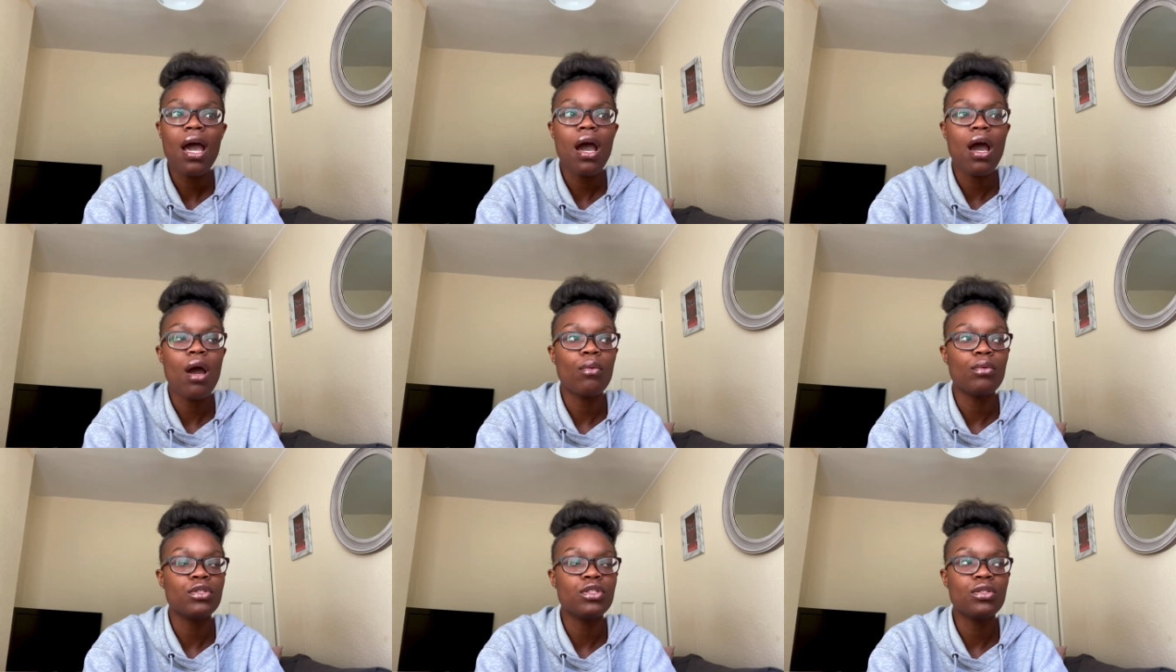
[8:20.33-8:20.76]

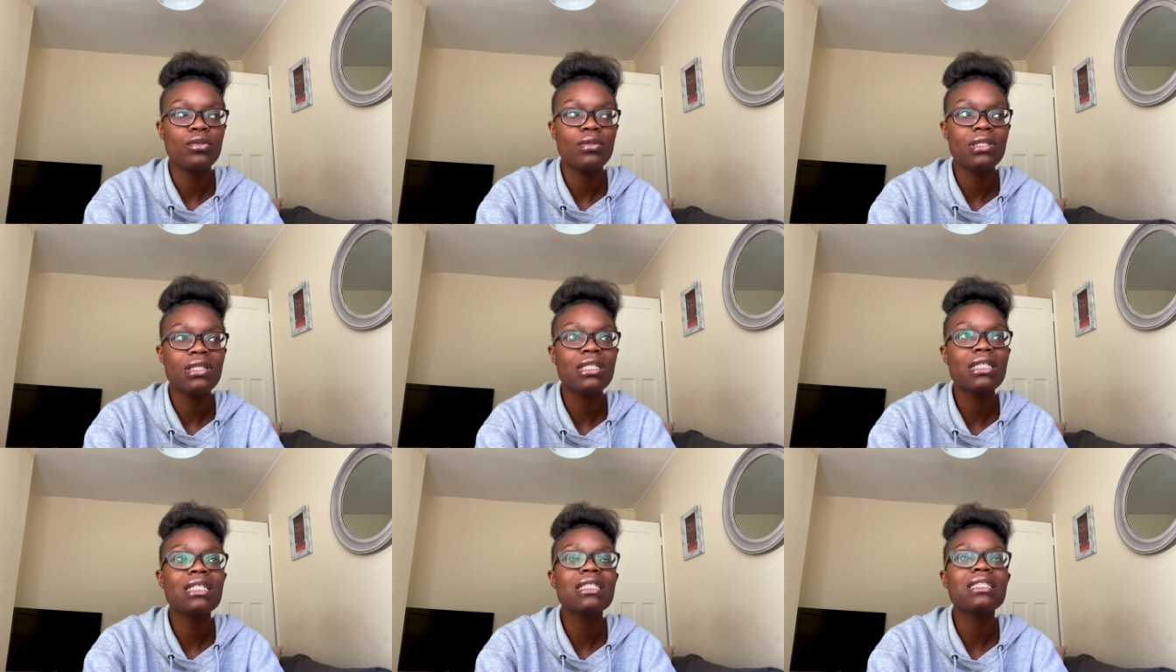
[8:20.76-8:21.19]
I was
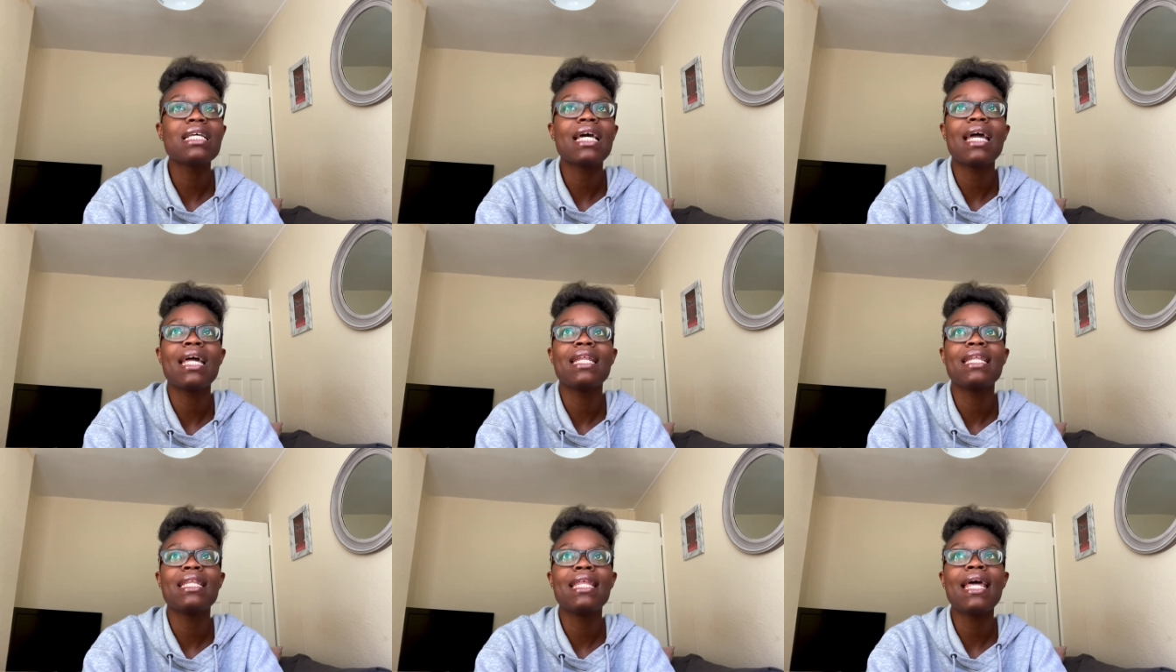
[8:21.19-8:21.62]
doing this,
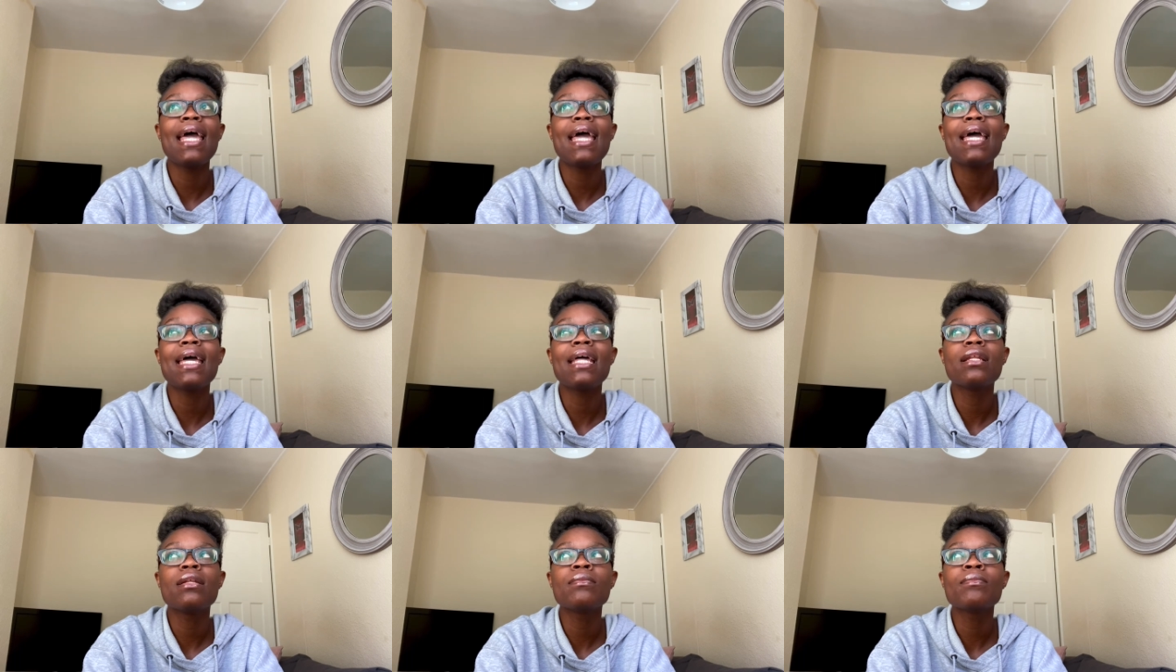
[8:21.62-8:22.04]
and
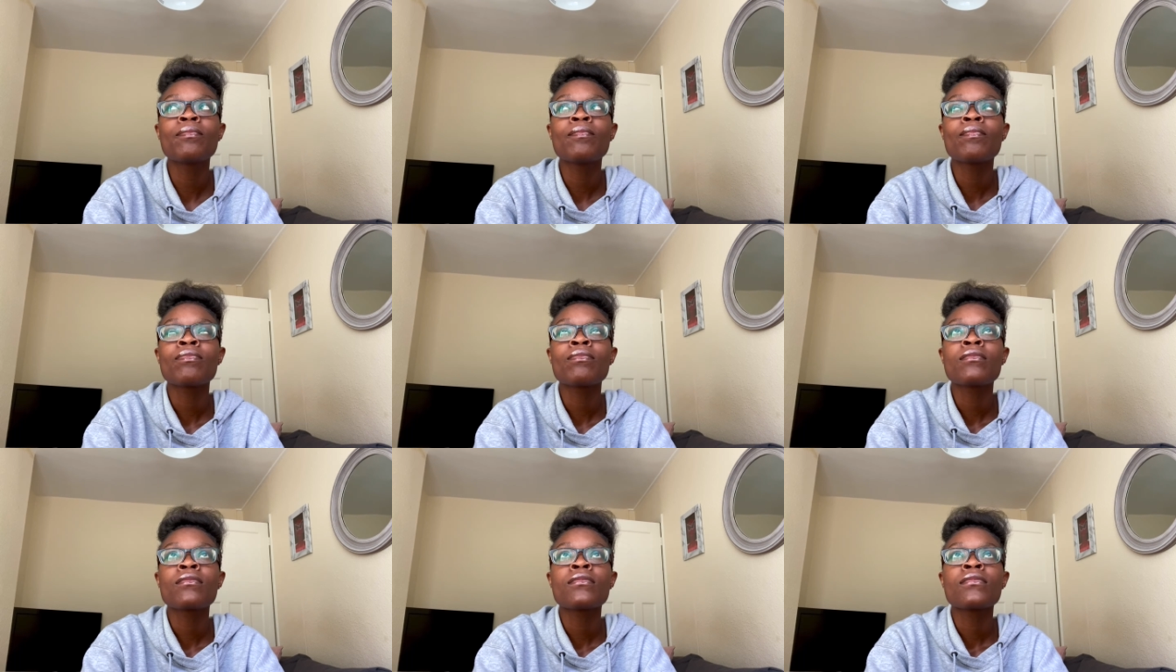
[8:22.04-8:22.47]
then
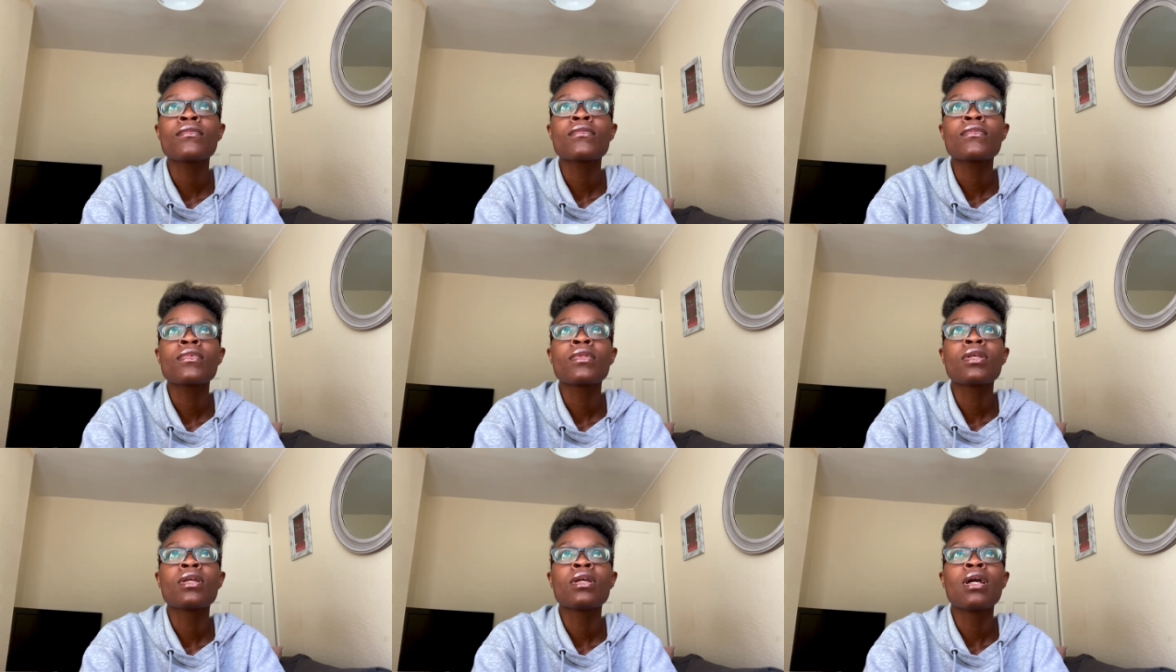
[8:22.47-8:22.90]

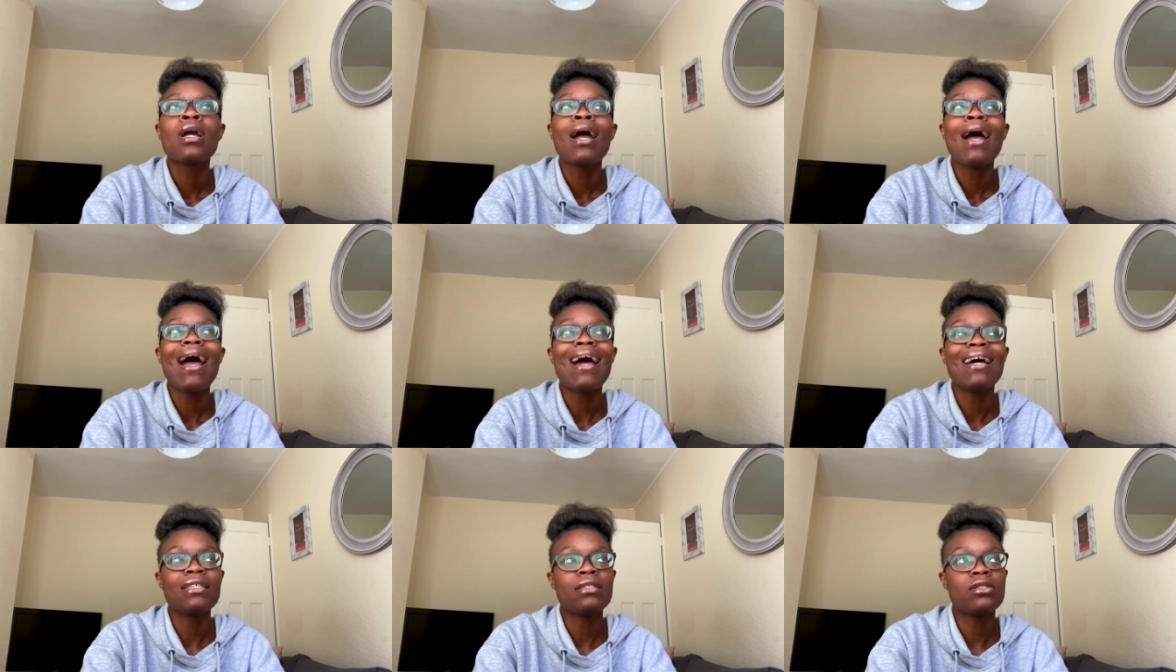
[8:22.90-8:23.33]

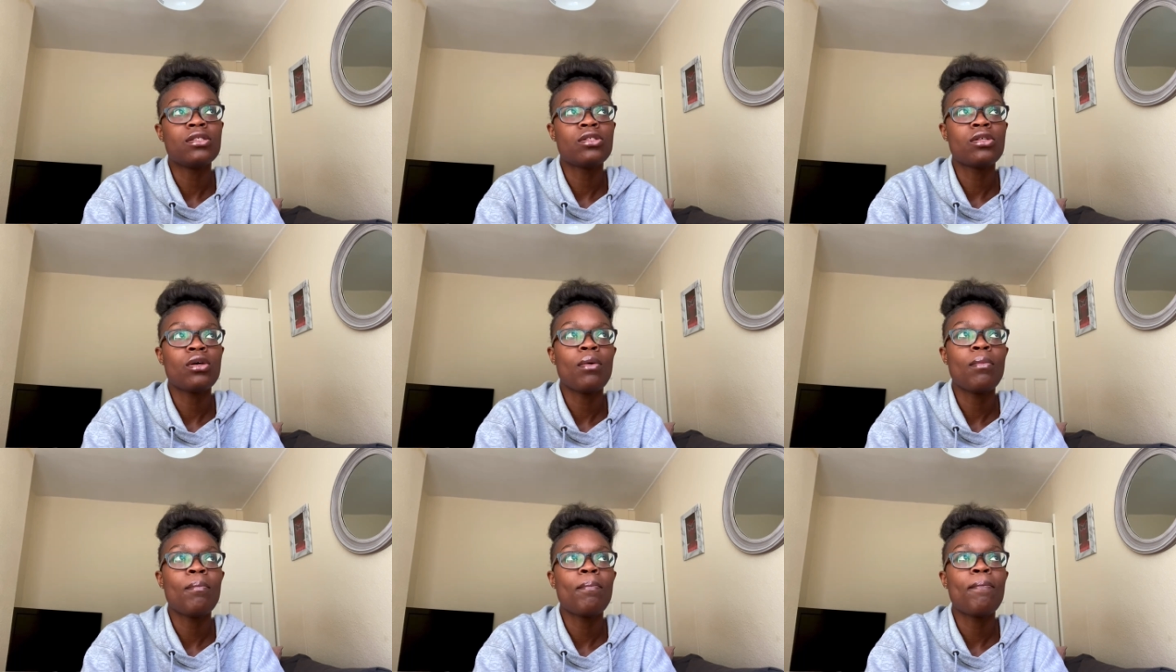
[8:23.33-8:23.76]
at
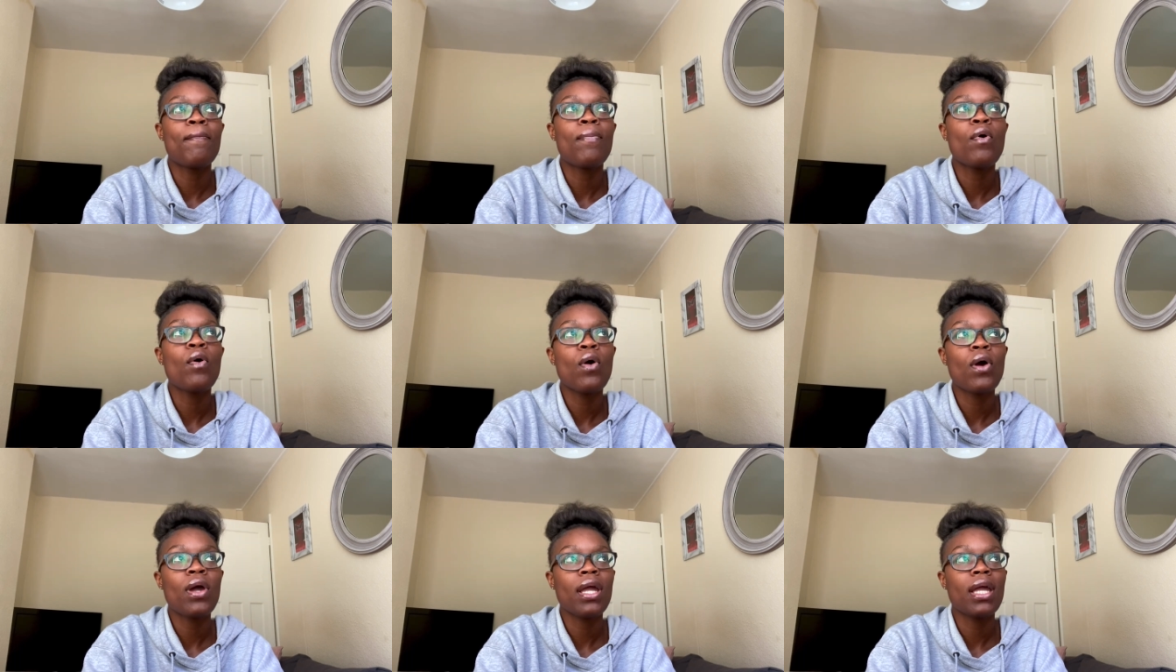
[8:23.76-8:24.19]
some
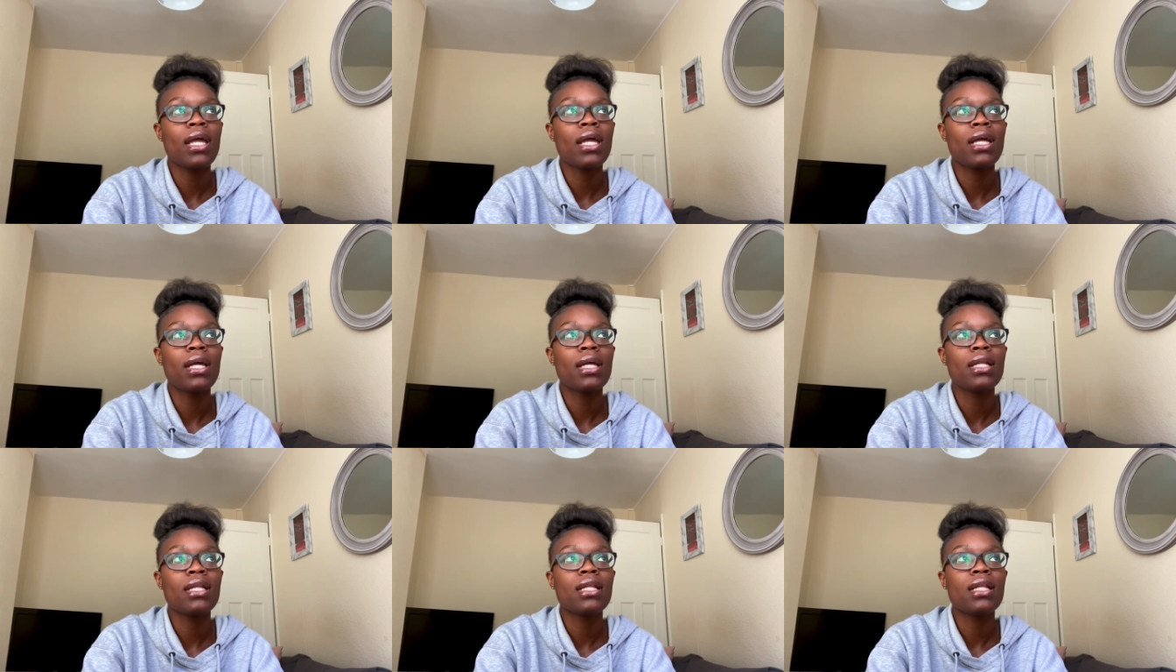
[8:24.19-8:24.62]

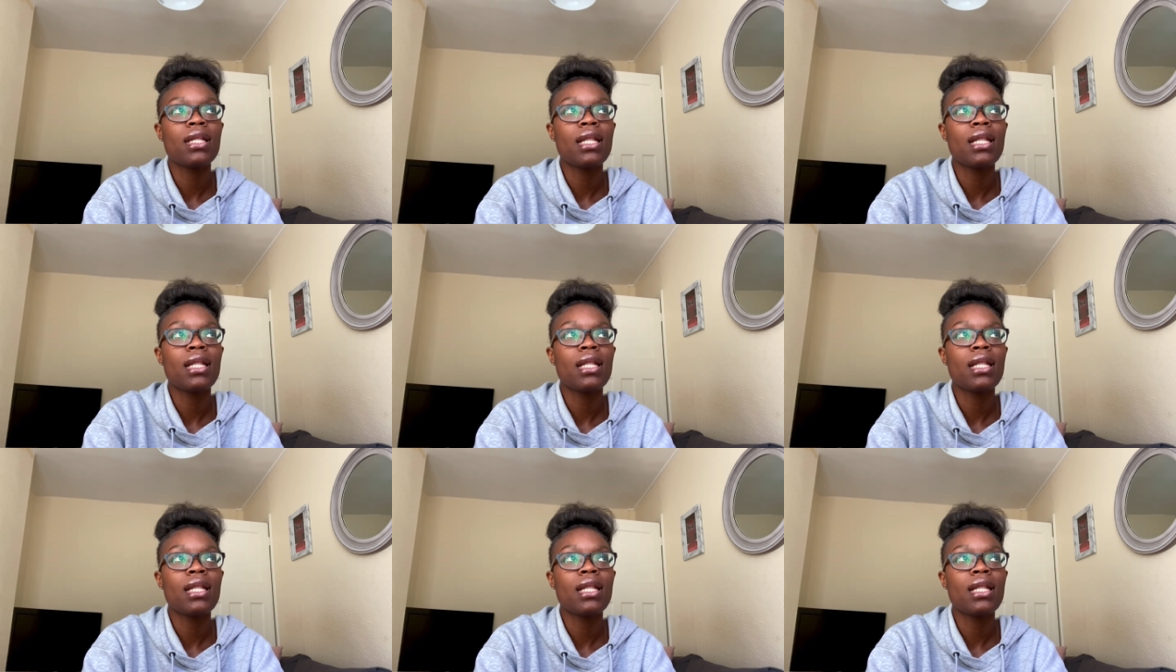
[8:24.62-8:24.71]
point,